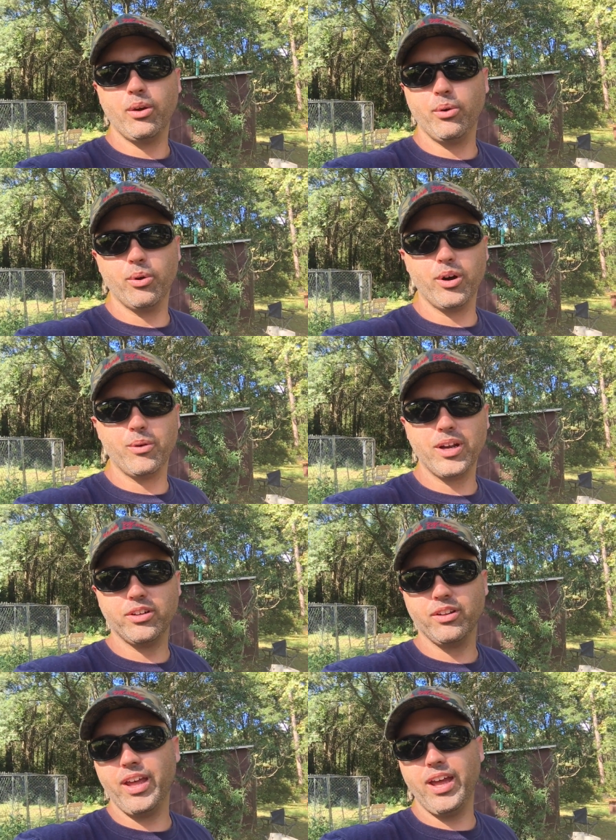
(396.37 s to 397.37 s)
or around
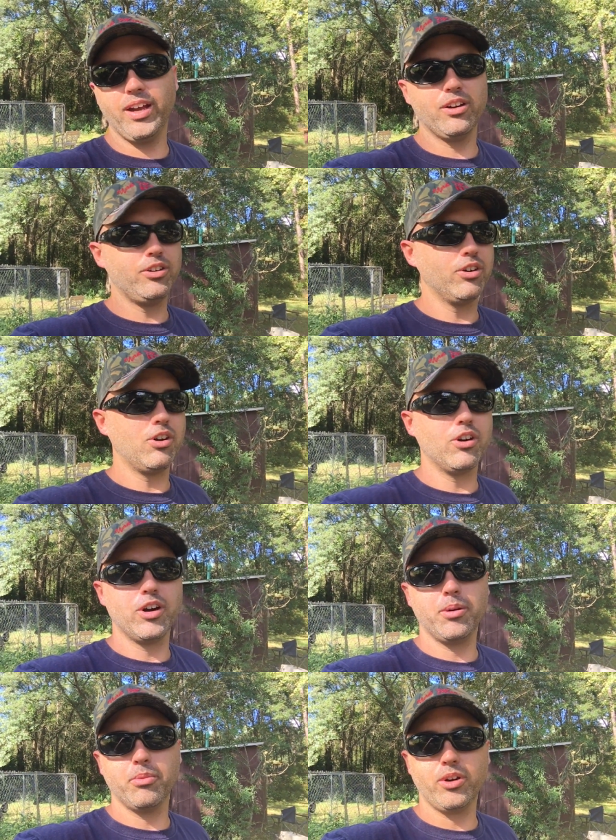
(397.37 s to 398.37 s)
your leg or your
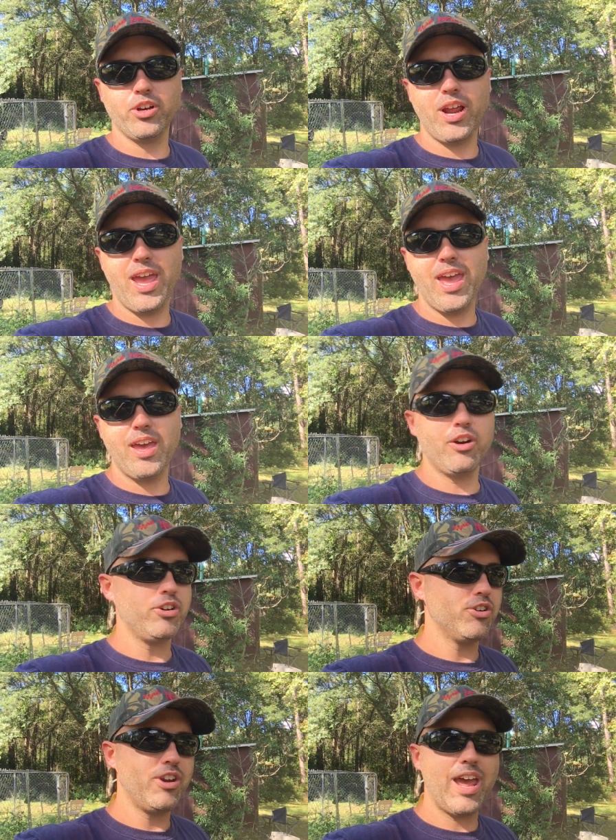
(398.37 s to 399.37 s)
arm or your head or
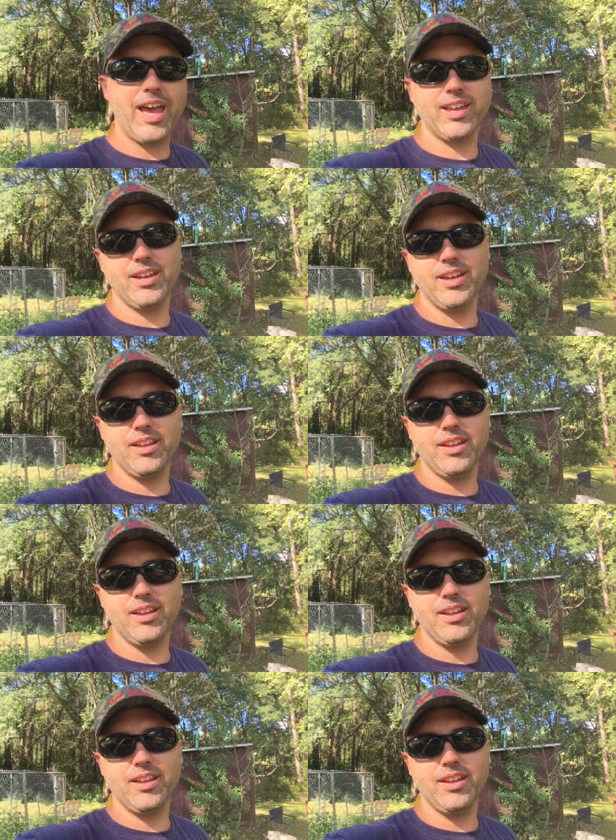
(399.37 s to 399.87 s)
your neck.